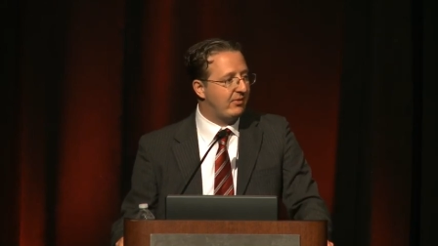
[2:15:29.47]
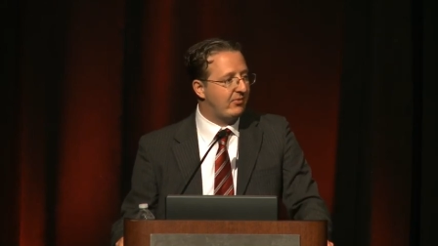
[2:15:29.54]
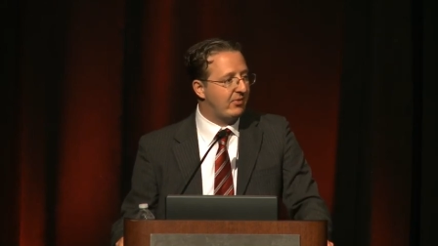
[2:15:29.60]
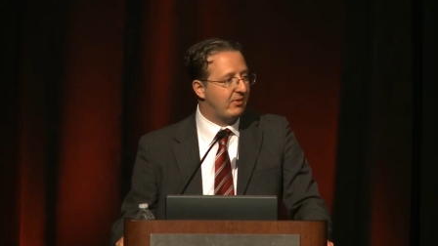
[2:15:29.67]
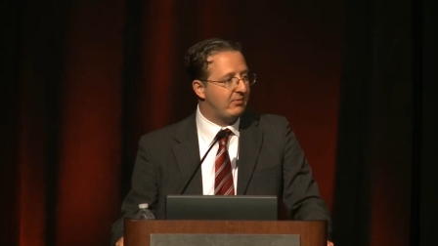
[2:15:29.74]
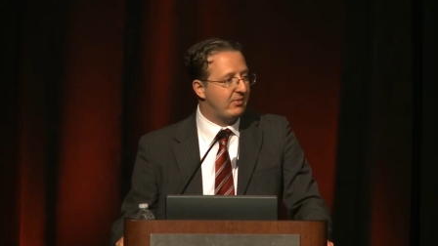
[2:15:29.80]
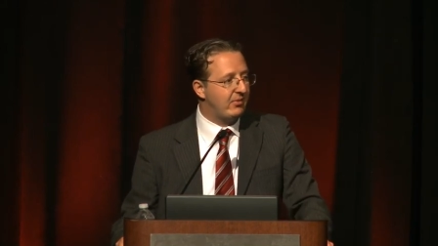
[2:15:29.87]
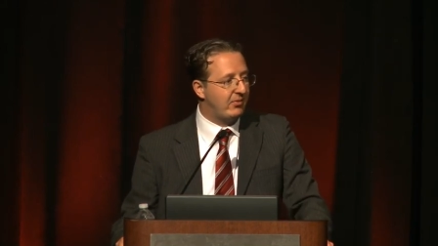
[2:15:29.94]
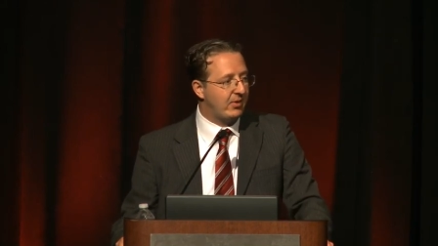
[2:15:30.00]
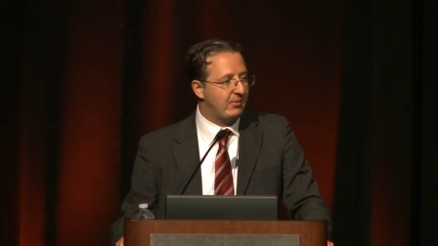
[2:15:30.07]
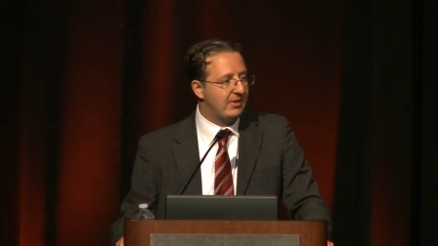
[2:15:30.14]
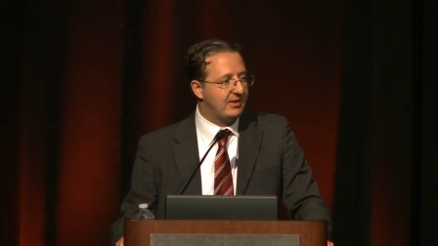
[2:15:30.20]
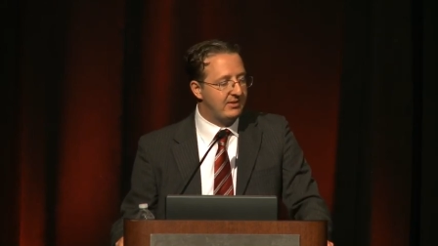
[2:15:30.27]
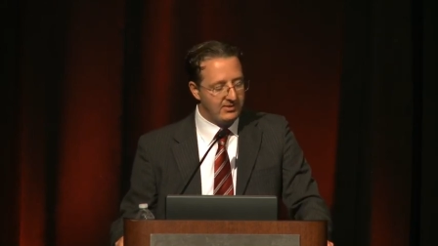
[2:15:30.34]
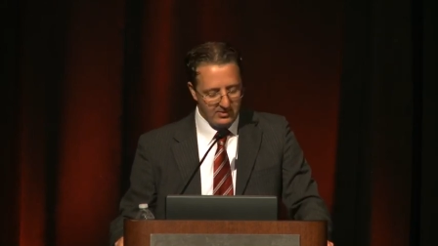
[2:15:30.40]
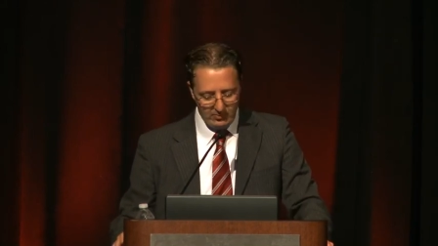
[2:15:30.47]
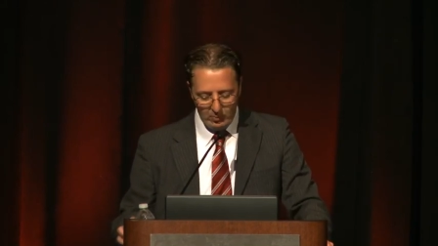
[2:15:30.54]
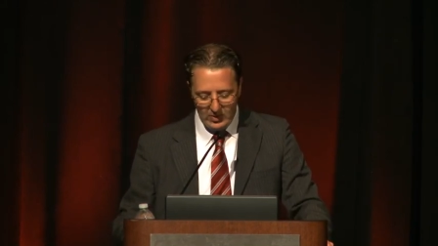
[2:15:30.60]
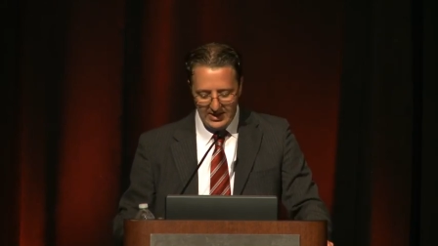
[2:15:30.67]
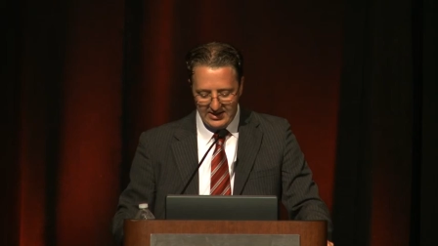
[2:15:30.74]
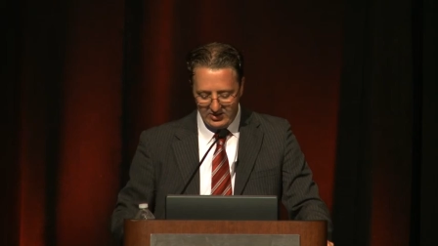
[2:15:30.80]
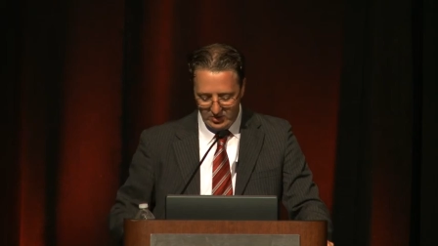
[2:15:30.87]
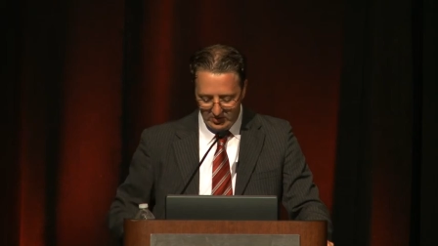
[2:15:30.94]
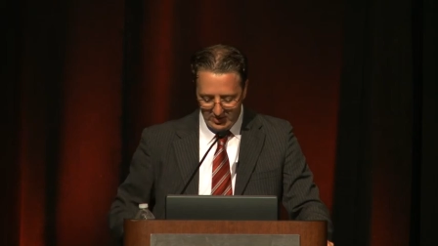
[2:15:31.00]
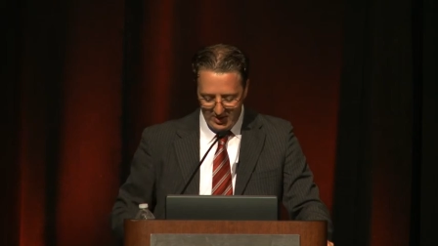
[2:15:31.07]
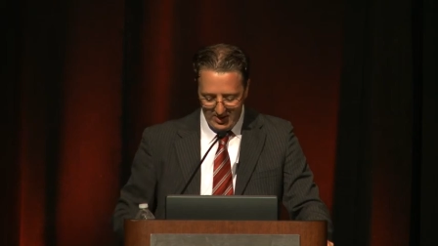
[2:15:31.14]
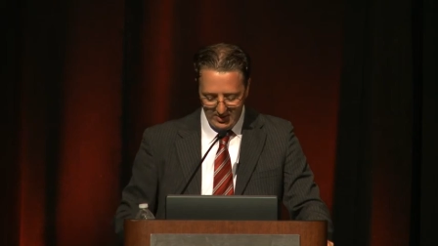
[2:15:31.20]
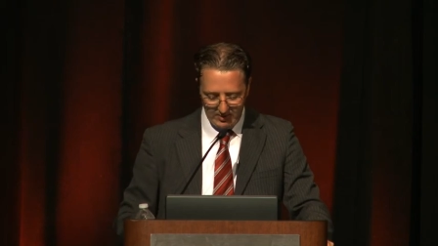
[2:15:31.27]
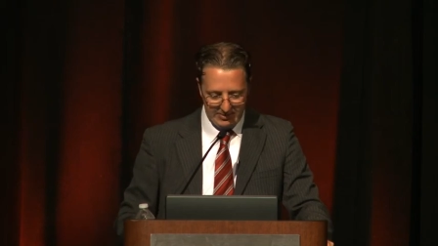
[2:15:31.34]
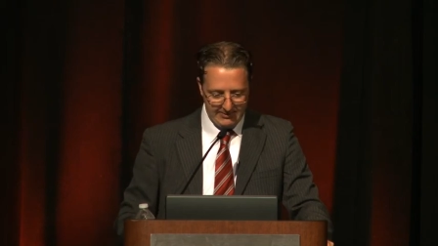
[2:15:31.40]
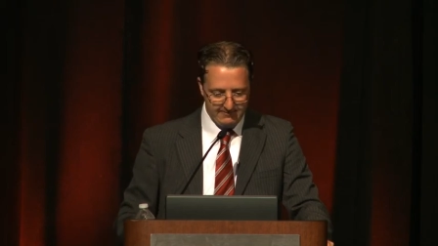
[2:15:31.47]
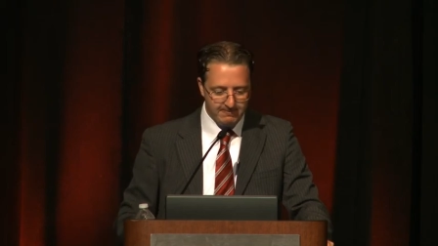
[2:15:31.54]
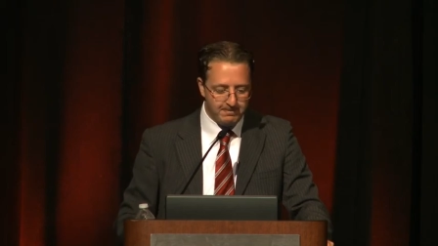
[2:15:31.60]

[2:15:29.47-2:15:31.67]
from the way that you collar it.